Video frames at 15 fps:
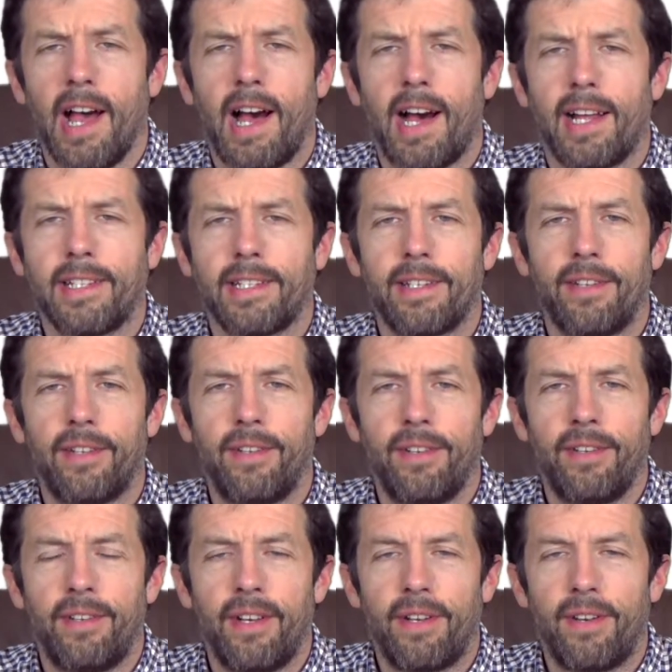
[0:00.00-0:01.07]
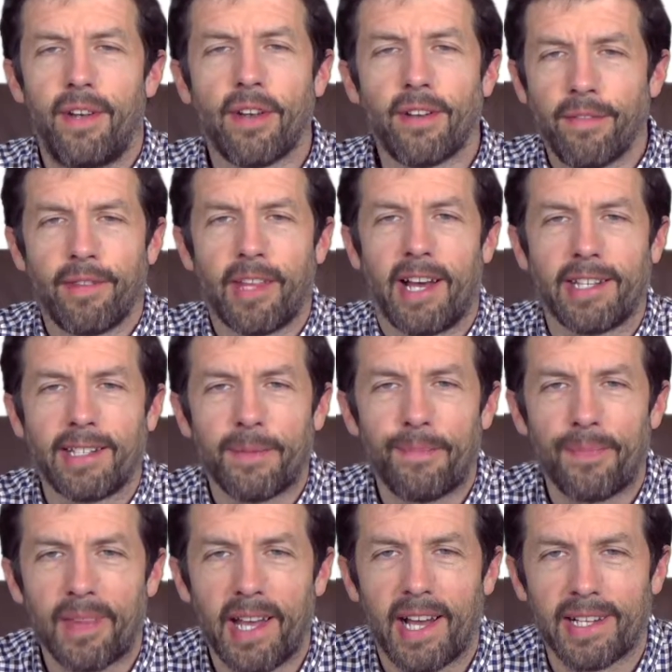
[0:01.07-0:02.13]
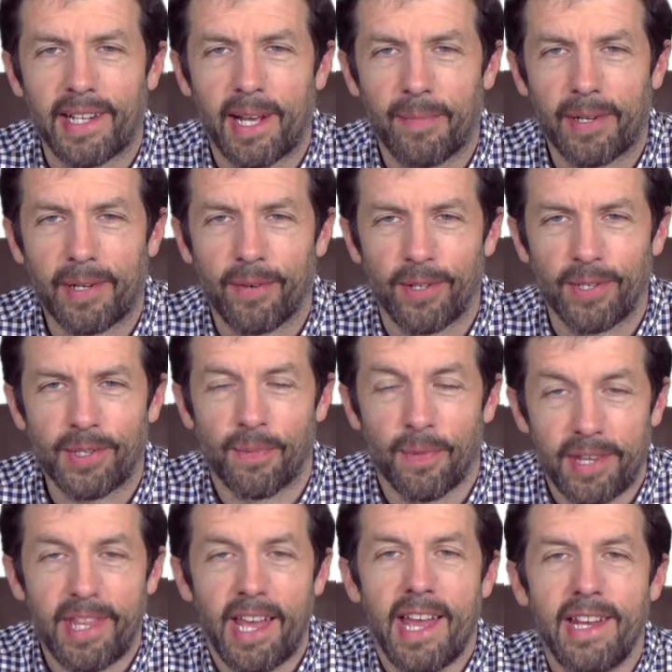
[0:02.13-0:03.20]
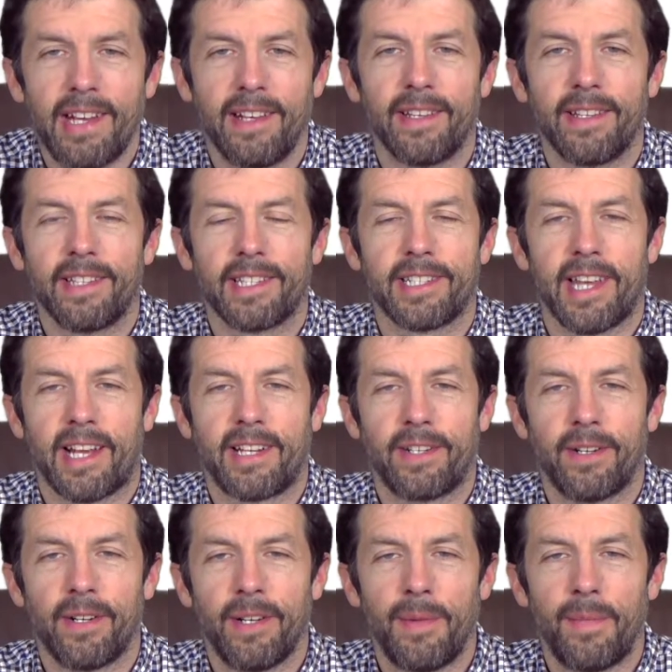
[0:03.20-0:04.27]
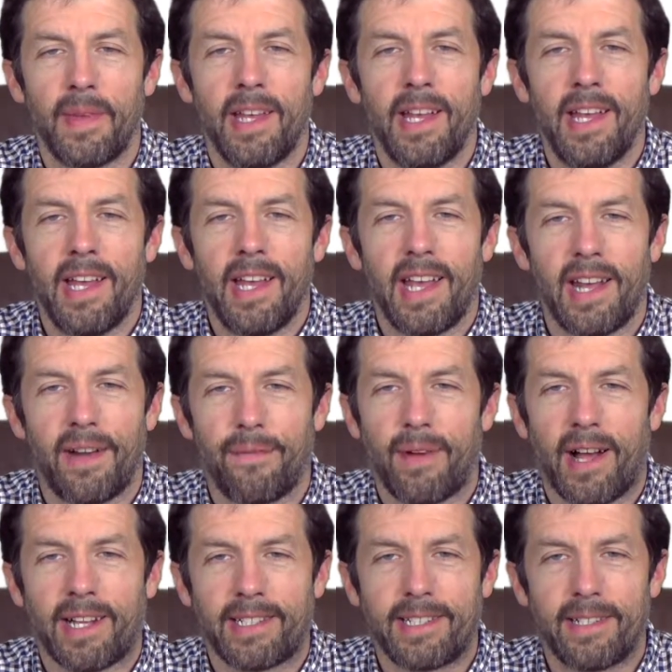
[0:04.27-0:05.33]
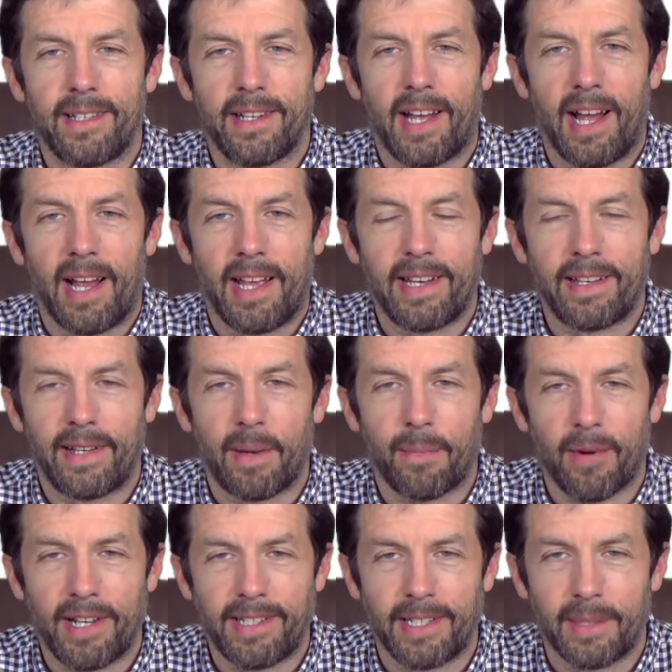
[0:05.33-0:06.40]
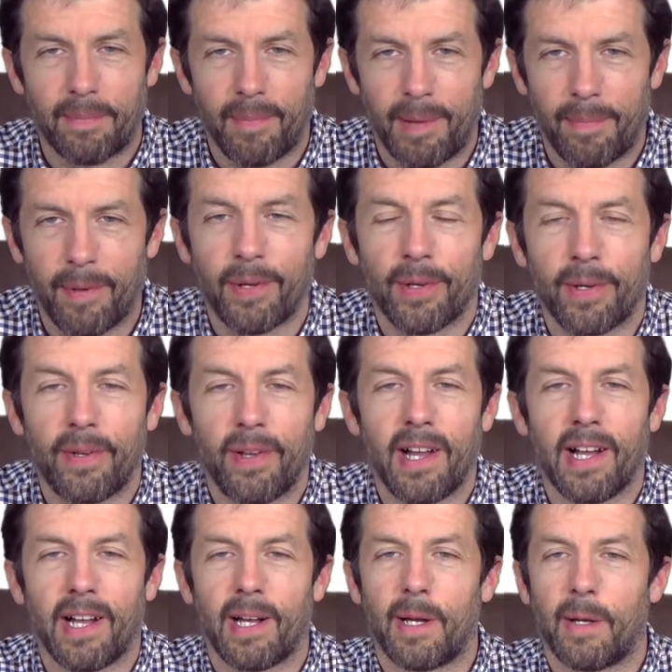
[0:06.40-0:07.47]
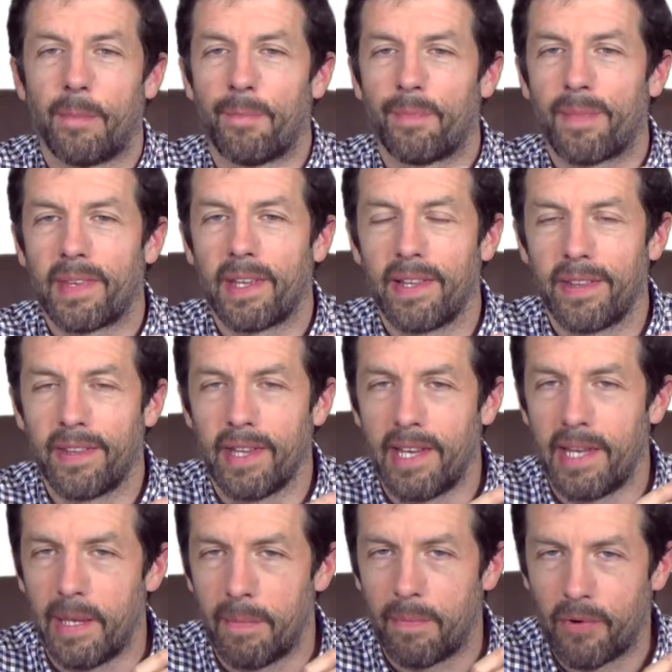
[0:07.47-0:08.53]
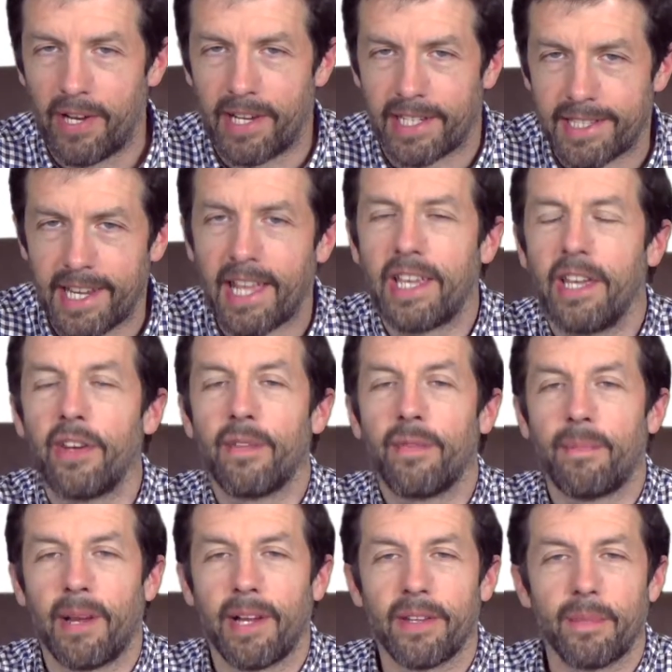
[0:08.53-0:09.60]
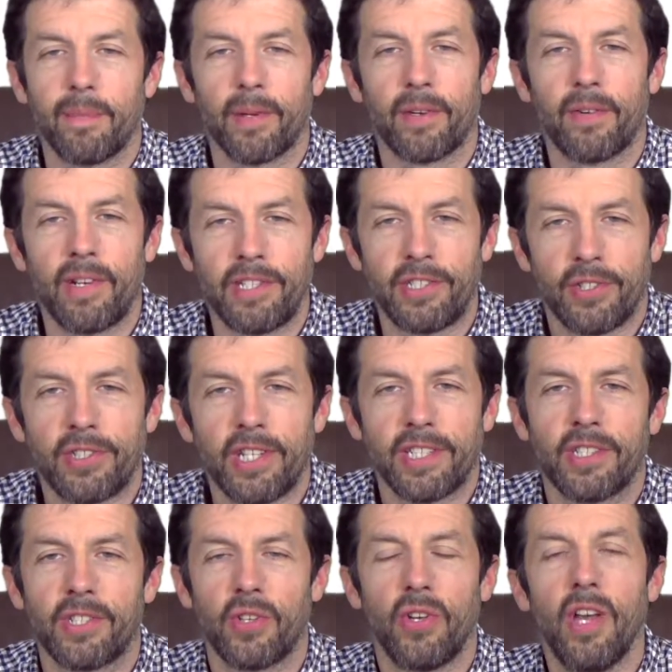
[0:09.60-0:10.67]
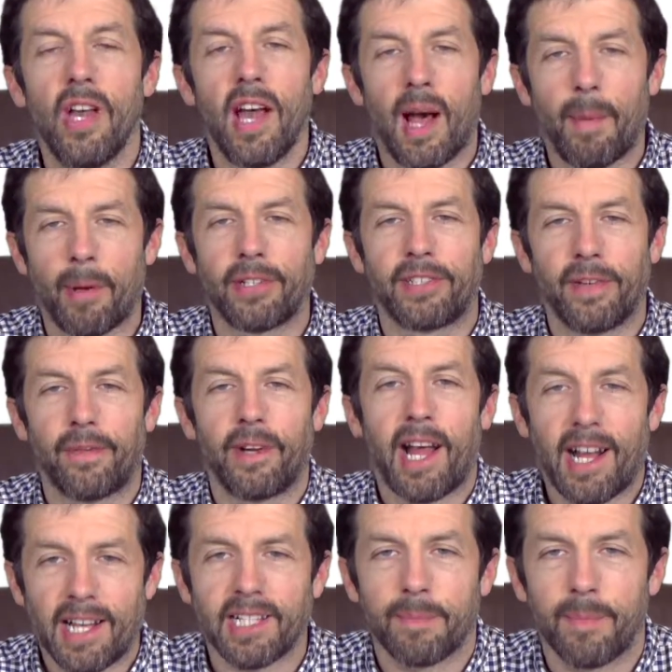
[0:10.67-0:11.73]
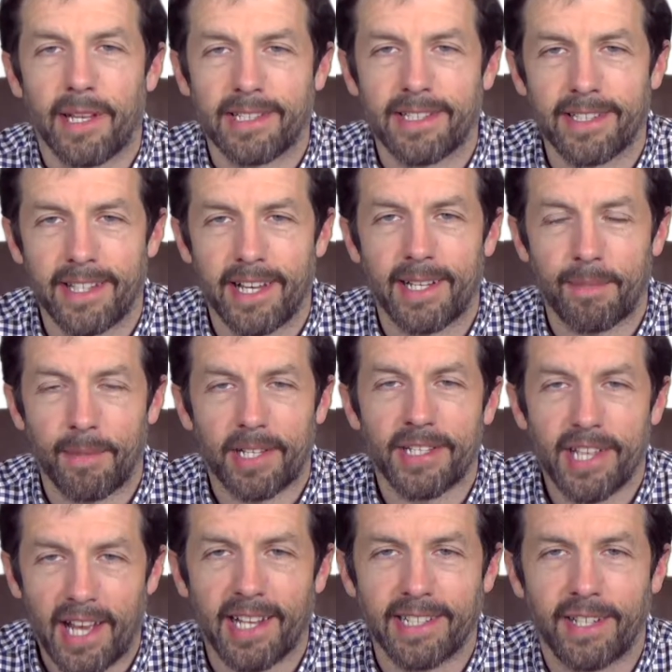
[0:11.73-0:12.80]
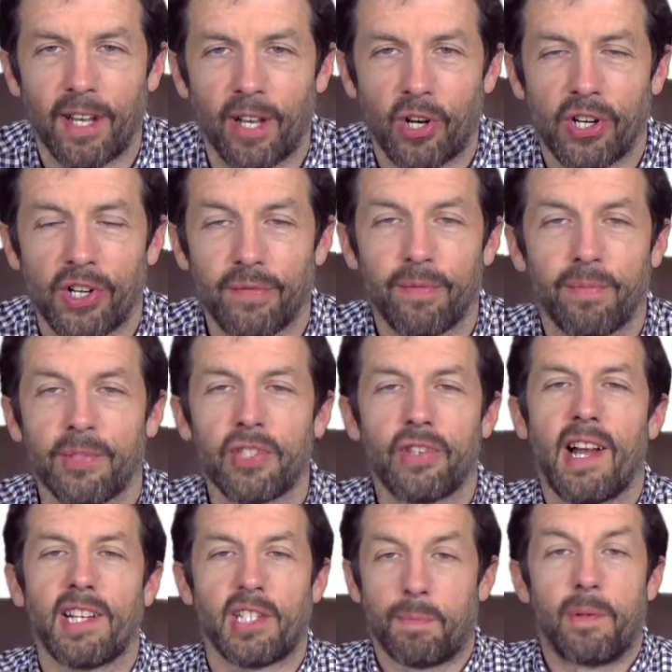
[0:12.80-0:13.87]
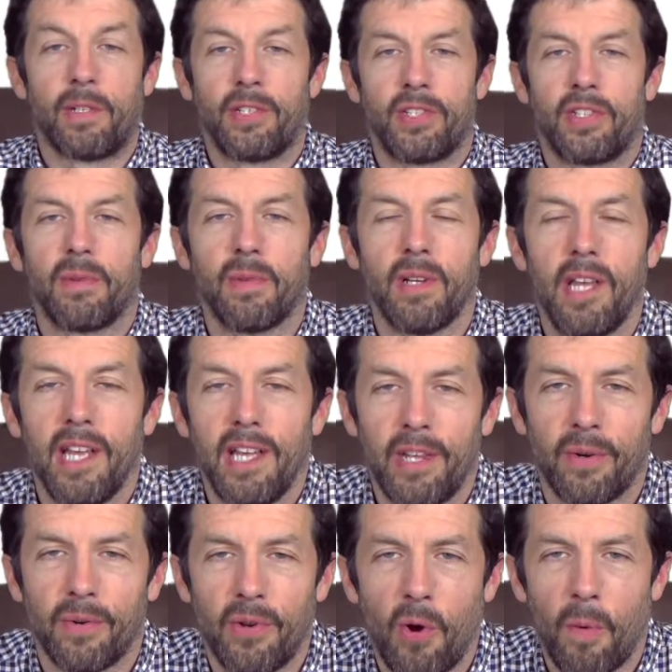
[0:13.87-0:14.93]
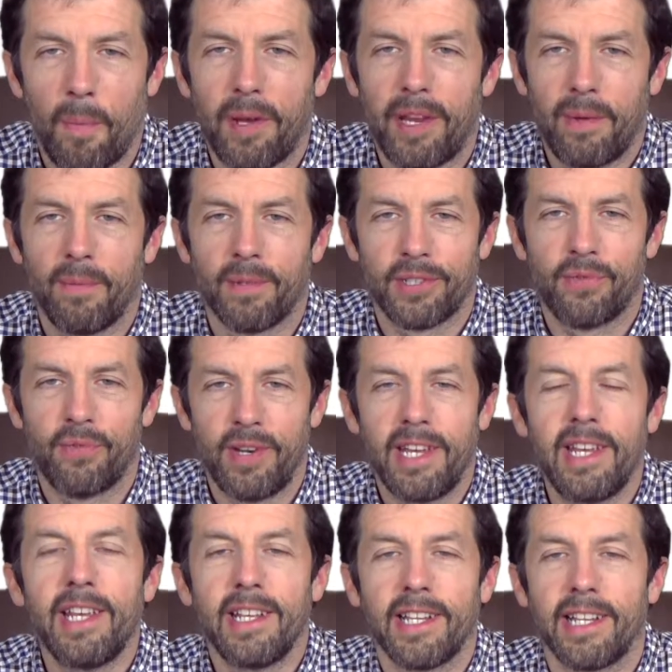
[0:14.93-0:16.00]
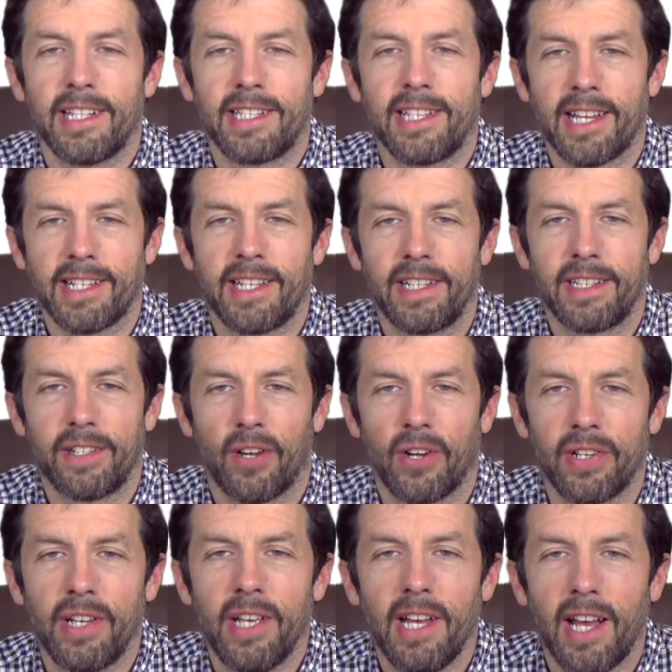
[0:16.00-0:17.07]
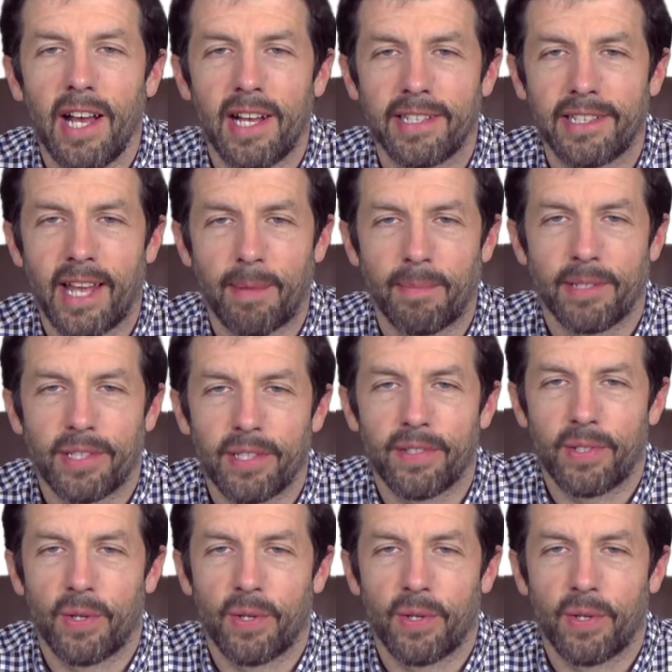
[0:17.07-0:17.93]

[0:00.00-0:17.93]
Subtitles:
And none of that I'd come across within the sector. In fact, I ended up writing my book, The Green Executive, and my other book, Green Jiu-Jitsu, about different aspects of that because I had to learn it from scratch because nobody was really setting down tablets of